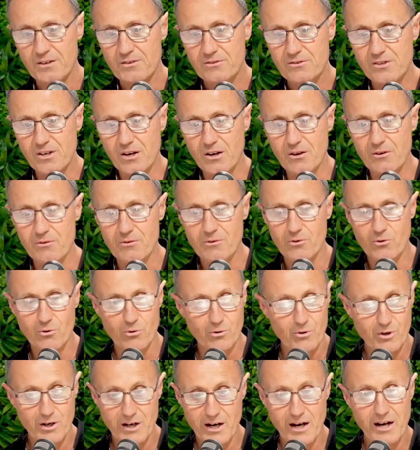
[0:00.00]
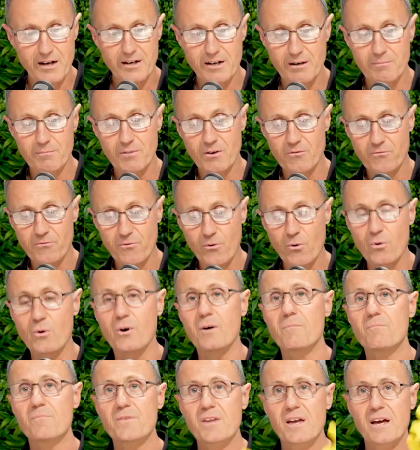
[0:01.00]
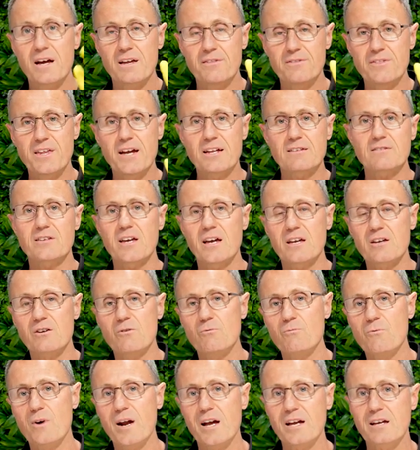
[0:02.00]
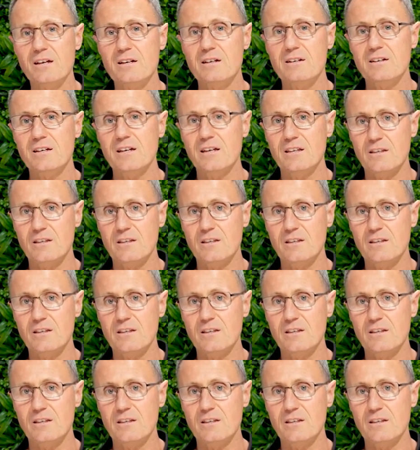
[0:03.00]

So, or a number four. And that's how you rank